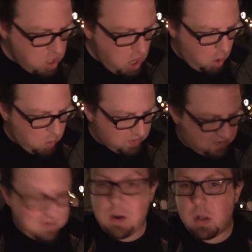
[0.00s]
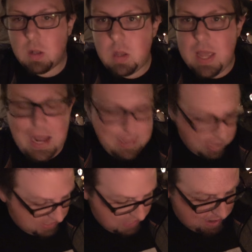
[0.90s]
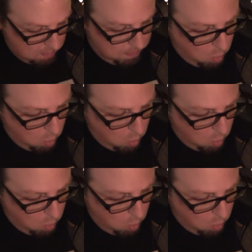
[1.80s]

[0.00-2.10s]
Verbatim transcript: No, it's subtle, and I like that.